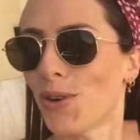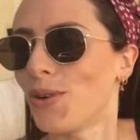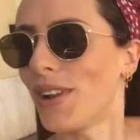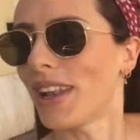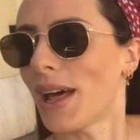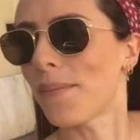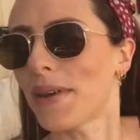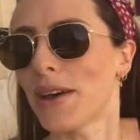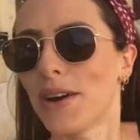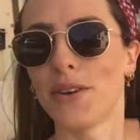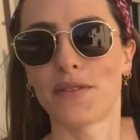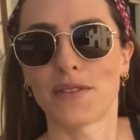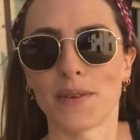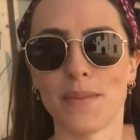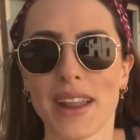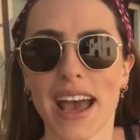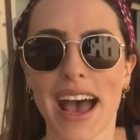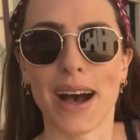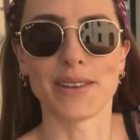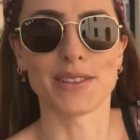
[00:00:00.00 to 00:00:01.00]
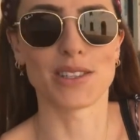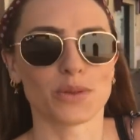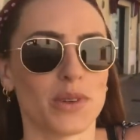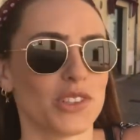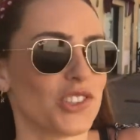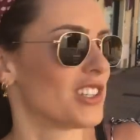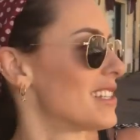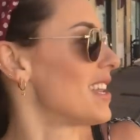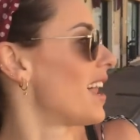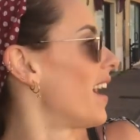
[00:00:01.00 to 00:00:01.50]
All uphill from now, so
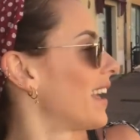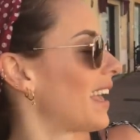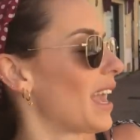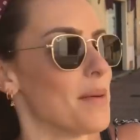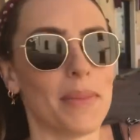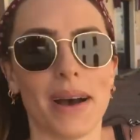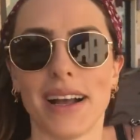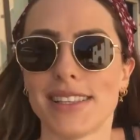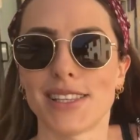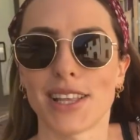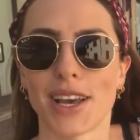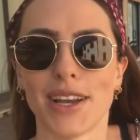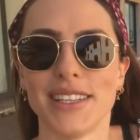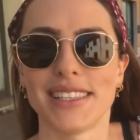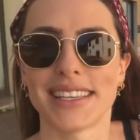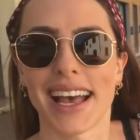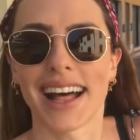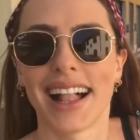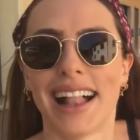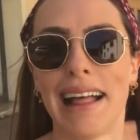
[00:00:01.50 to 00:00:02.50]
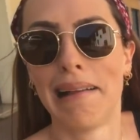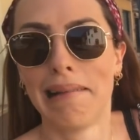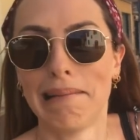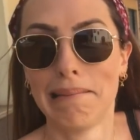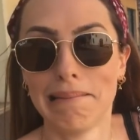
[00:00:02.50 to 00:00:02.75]
wish us luck getting back to the hotel.